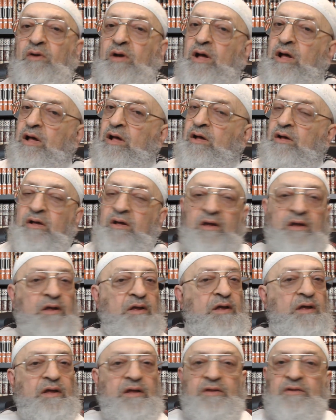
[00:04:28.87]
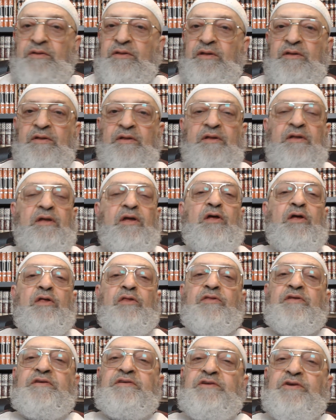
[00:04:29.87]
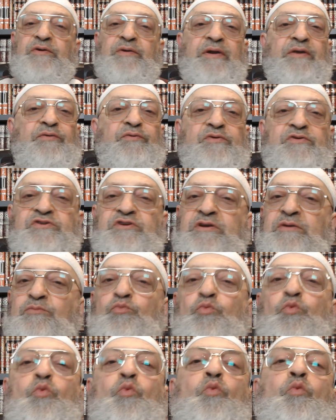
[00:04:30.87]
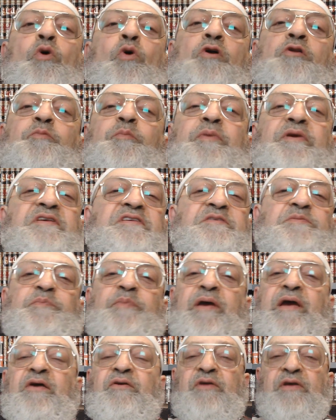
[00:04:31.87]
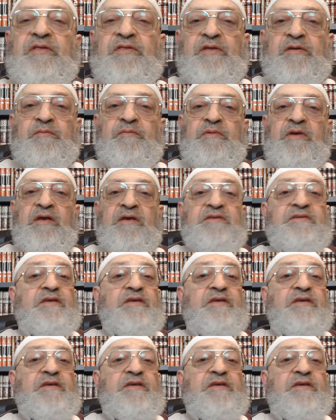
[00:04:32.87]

Wow, the Syrian regime won't be sparing them.